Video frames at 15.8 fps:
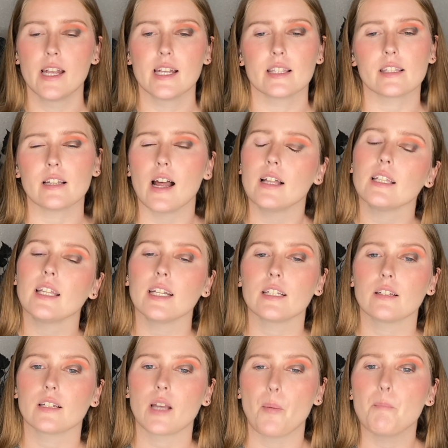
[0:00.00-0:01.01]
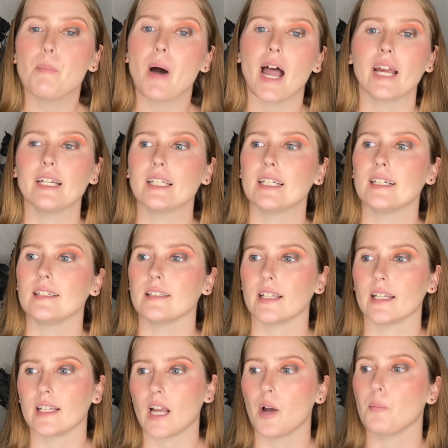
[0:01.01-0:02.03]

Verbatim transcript: It's not like combining like a